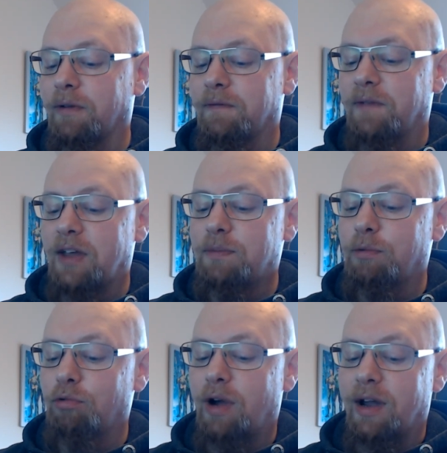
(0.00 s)
but
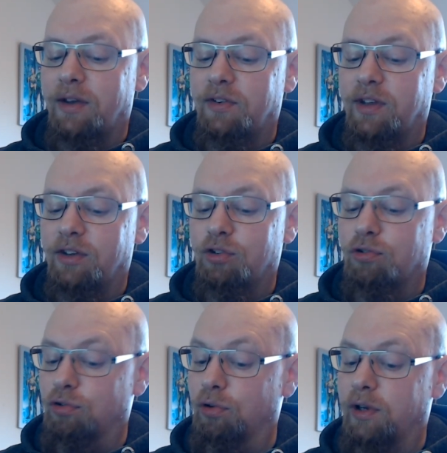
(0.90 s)
Vesper Wright is
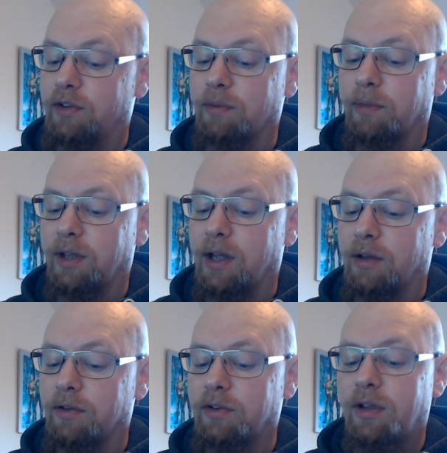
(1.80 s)
truly something
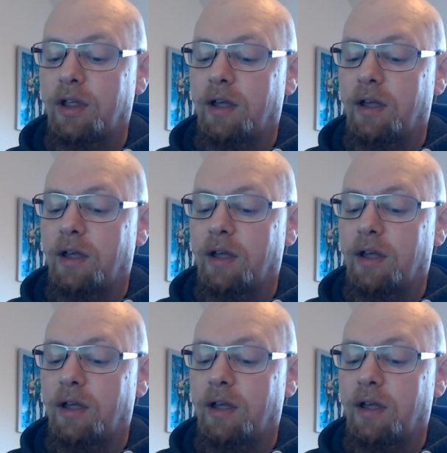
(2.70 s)
else.